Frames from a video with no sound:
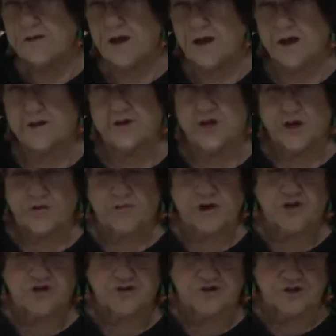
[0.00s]
uh,
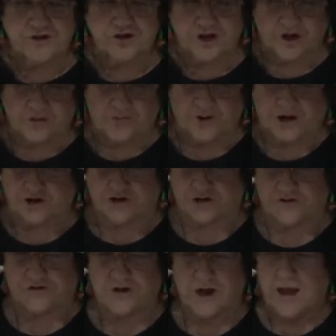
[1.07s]
generations and
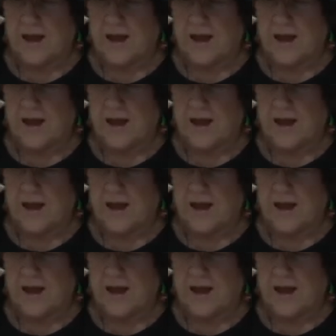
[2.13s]
generations.